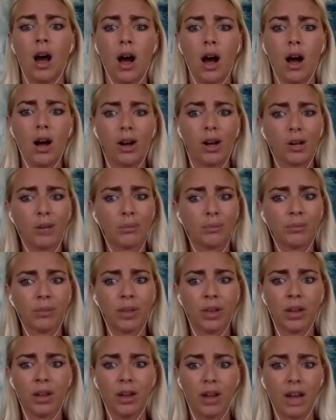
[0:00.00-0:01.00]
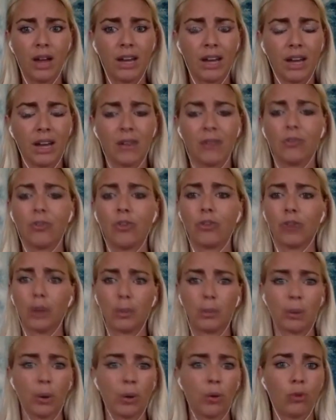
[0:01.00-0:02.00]
Again, just
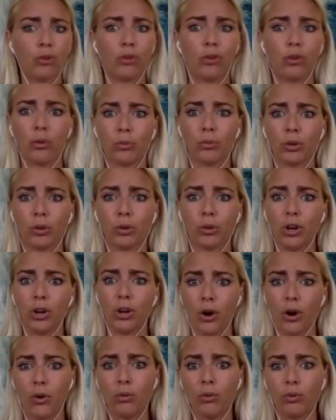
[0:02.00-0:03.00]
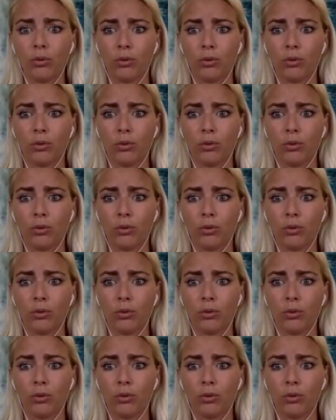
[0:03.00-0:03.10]
like boats, you don't really know.